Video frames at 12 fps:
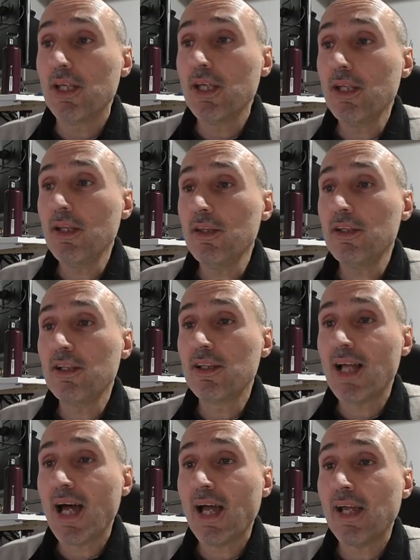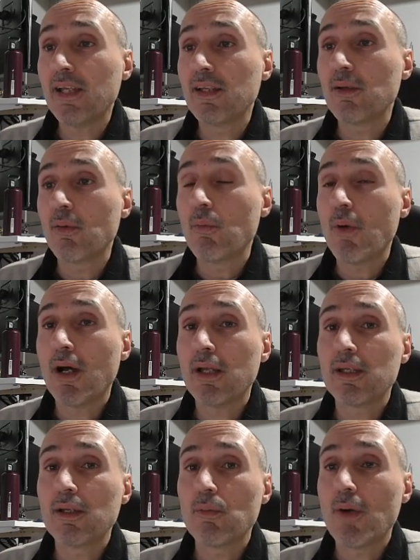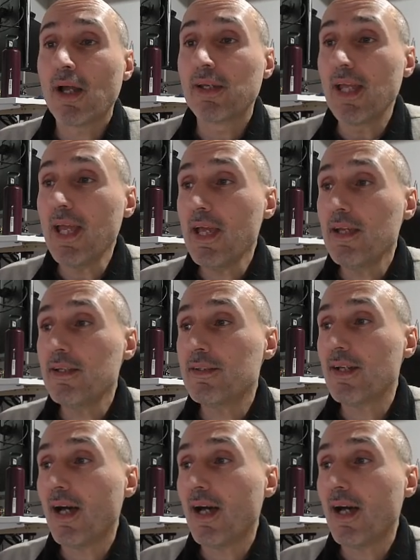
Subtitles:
in the line 118,